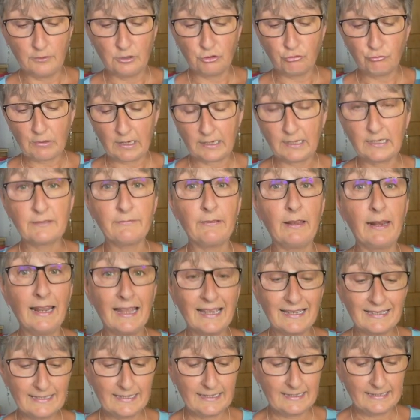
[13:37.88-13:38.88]
Dragons of
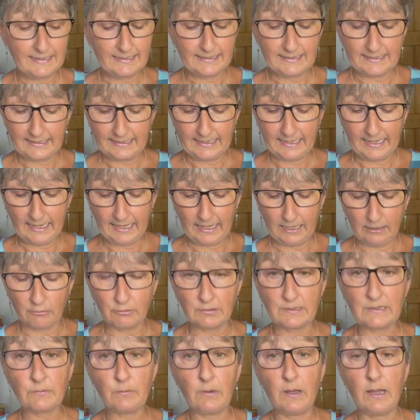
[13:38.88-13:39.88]
Atlantis is in here
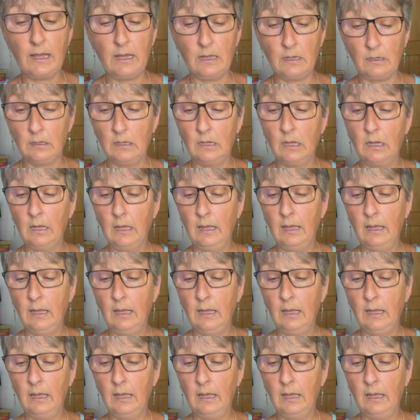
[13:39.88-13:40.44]
as well.